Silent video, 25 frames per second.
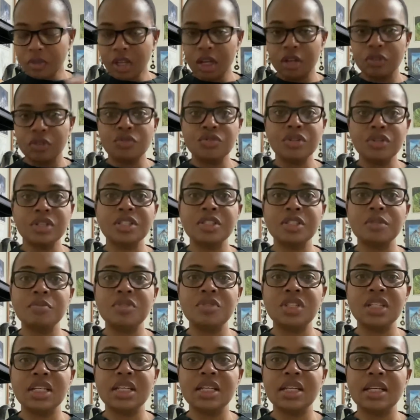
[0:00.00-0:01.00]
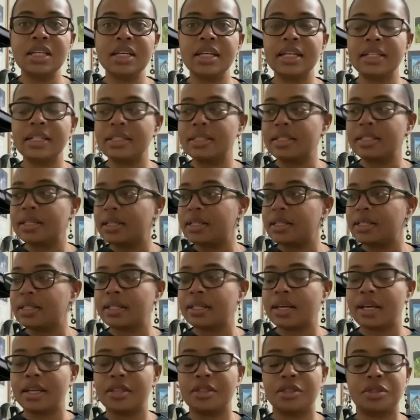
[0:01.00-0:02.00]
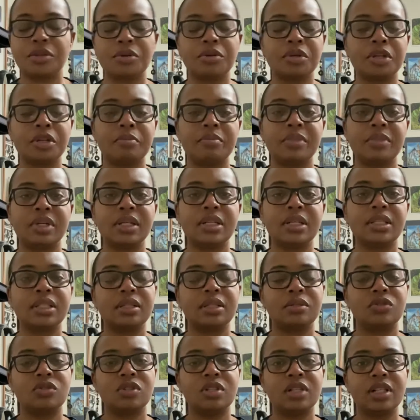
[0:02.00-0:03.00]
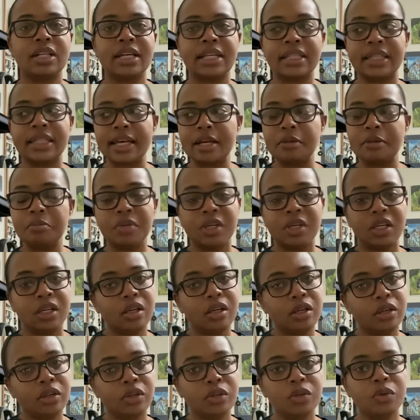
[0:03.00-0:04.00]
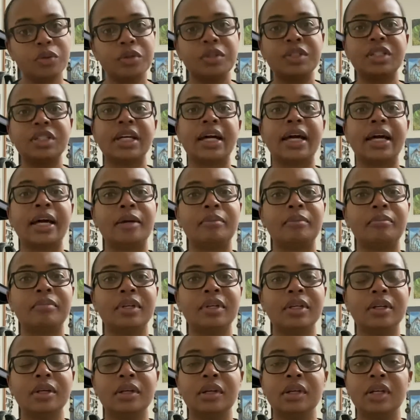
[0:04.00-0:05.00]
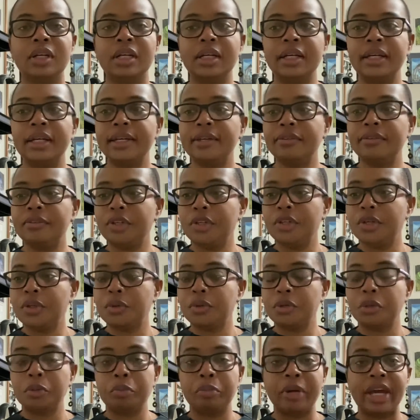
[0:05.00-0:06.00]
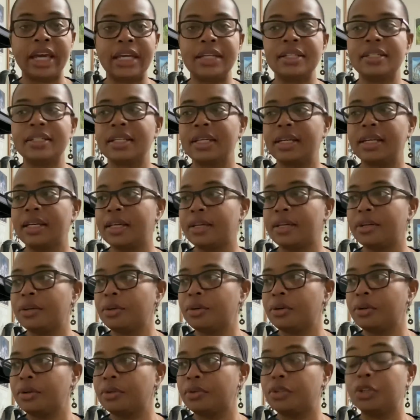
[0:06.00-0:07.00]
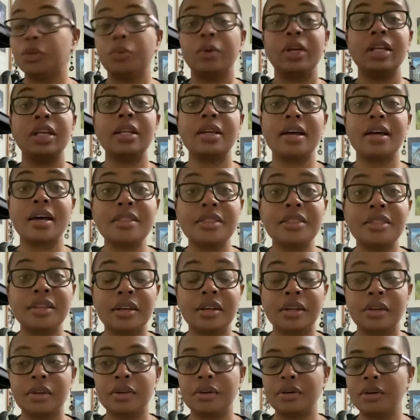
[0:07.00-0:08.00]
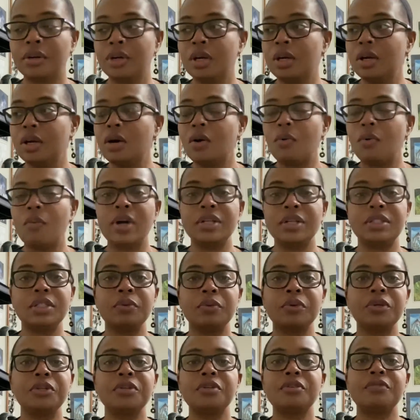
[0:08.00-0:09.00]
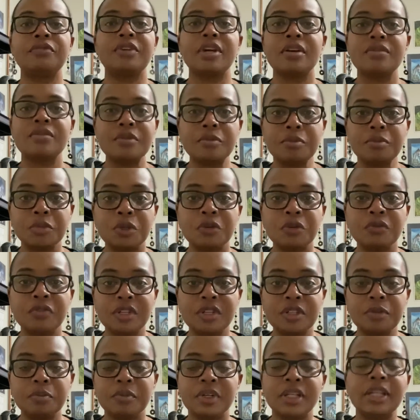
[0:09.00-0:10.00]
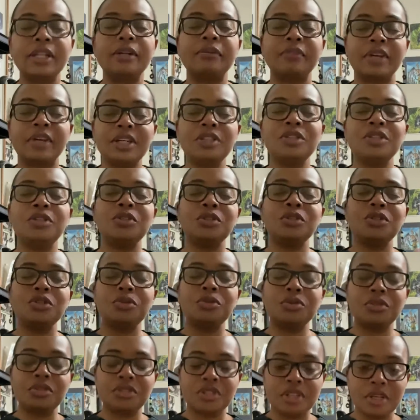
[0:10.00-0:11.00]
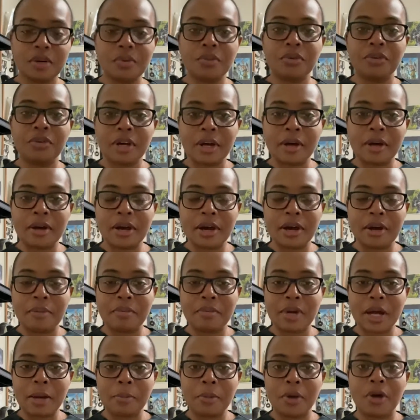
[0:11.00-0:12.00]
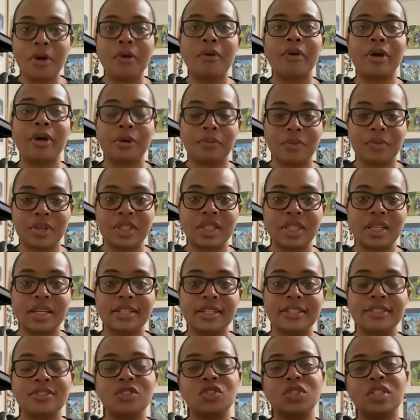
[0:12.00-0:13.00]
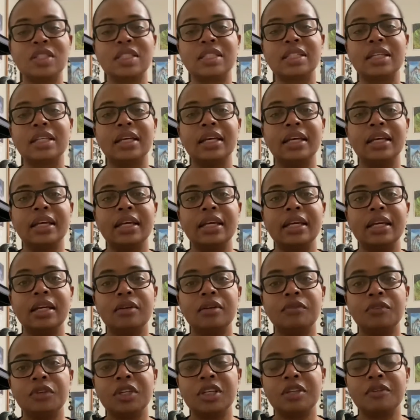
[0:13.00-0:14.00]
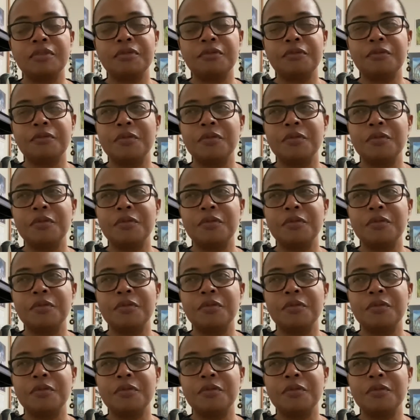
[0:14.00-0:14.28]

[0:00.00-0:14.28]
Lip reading: drink some tea and set aside 30 minutes and let that be your time. If you're painting or doing nothing or watching one of your favorite movies. But anyway, you see where I'm going with this. Just if